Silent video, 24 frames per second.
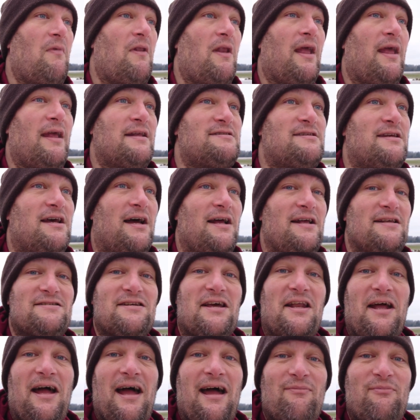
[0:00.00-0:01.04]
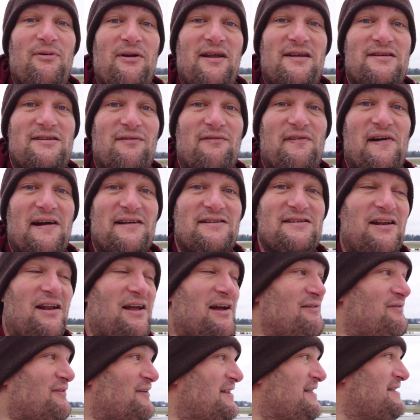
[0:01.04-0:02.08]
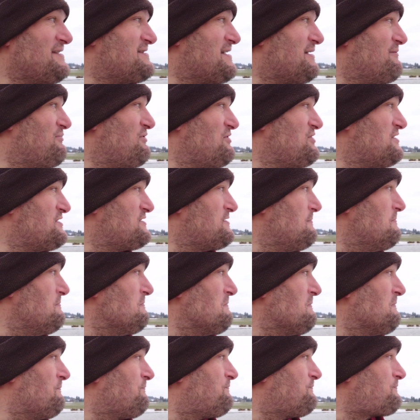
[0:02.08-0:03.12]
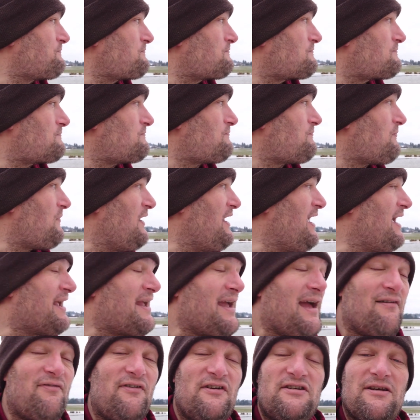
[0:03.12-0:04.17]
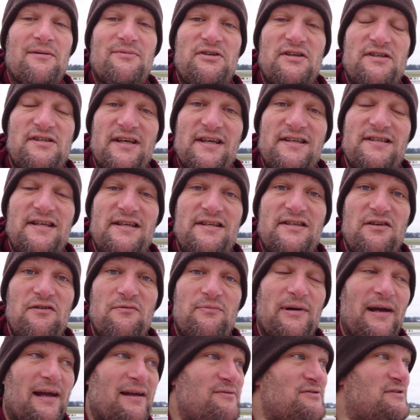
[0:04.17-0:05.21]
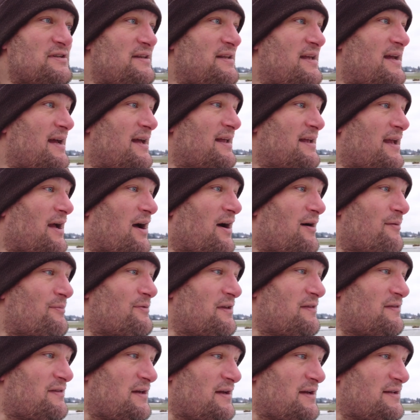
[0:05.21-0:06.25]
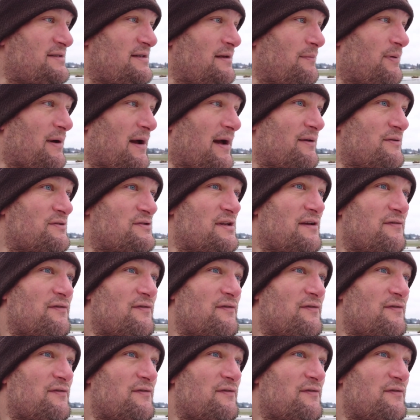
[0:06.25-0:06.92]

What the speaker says: It's going to happen. It's a fact of life in these temperatures. Yeah, catfish up to 62 pounds in there, carp to 30 pounds.